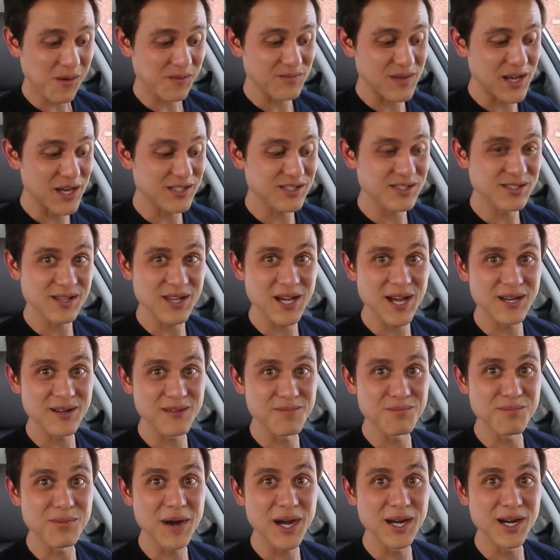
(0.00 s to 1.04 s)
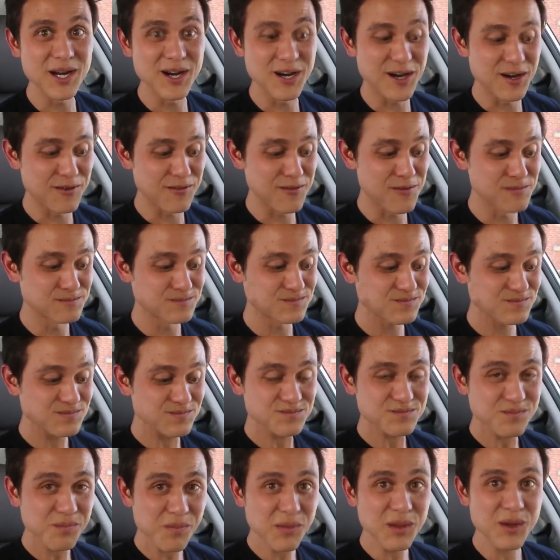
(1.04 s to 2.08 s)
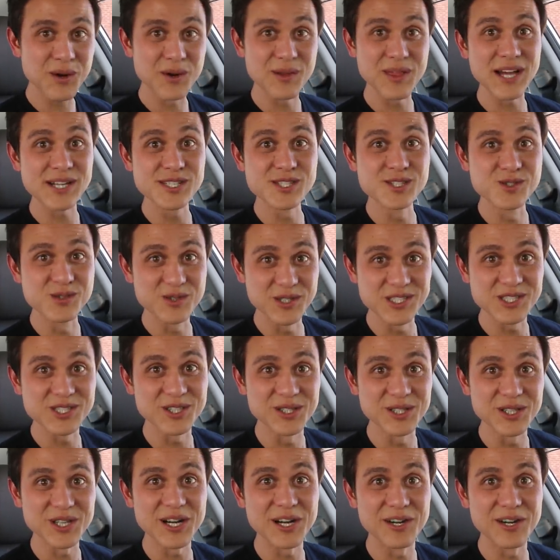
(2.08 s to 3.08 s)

that bite of, or that drizzle